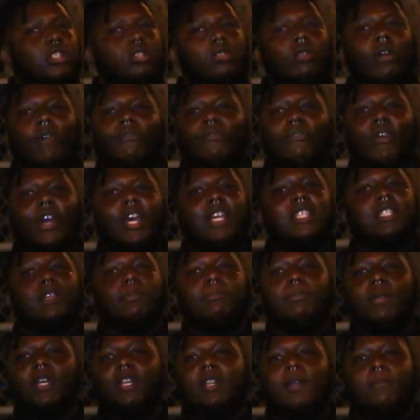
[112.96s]
too afraid to
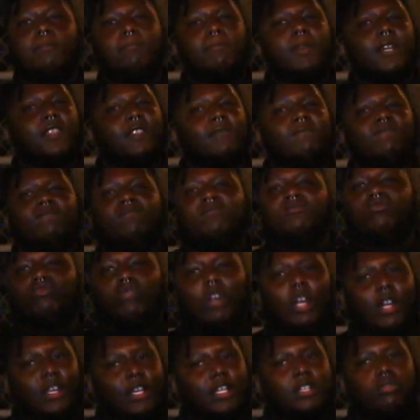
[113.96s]
bring the mother
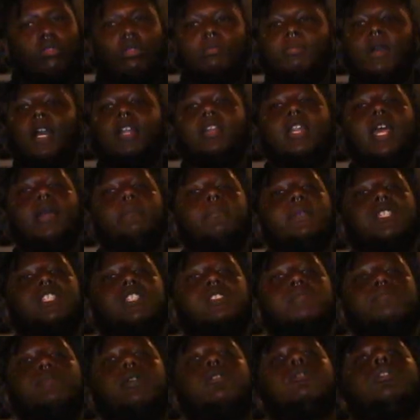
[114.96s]
ruckus when my name is
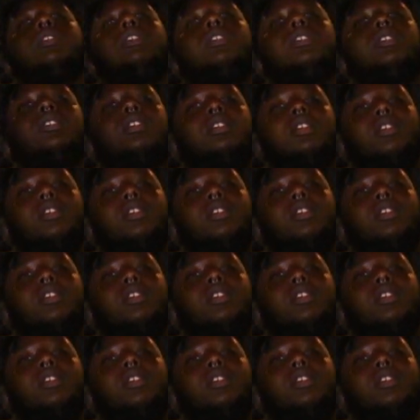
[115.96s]
spoken.